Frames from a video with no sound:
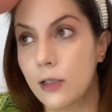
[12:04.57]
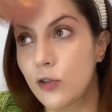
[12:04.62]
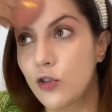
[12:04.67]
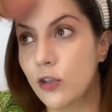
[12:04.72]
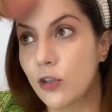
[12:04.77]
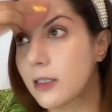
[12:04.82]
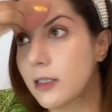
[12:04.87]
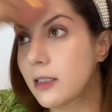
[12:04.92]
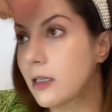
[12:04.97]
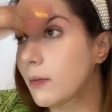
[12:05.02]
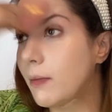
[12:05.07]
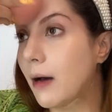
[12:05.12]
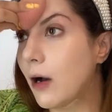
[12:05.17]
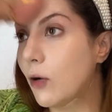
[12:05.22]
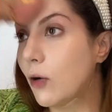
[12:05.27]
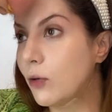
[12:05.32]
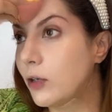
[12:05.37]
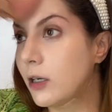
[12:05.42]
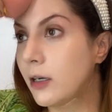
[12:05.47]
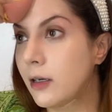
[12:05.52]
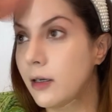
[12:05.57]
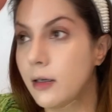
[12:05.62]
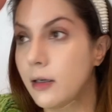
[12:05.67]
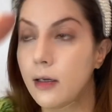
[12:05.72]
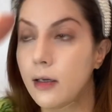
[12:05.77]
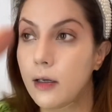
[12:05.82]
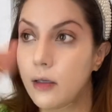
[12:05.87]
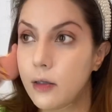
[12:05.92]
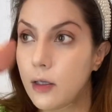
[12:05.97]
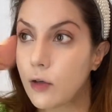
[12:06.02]
just about
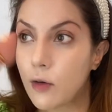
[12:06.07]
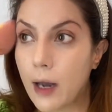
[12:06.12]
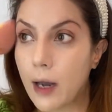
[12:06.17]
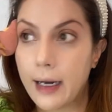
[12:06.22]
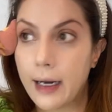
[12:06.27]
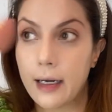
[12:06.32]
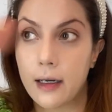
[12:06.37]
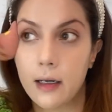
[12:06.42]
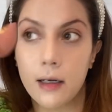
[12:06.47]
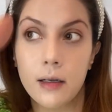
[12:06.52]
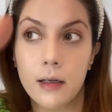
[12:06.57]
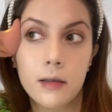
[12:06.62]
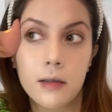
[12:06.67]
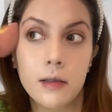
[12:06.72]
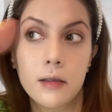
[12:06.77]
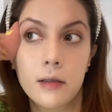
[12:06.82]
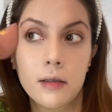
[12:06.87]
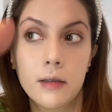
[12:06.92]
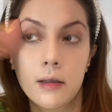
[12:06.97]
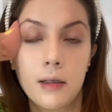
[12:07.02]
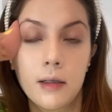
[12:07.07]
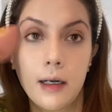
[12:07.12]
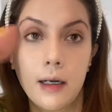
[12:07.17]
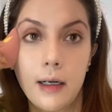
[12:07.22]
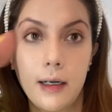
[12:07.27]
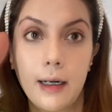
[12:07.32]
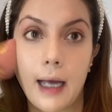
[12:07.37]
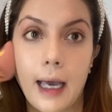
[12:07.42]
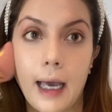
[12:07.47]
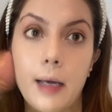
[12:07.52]
the right
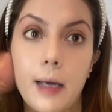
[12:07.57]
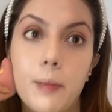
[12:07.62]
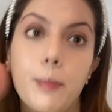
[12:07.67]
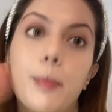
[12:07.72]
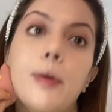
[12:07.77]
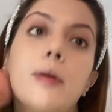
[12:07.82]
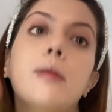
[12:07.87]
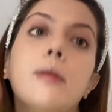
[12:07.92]
type.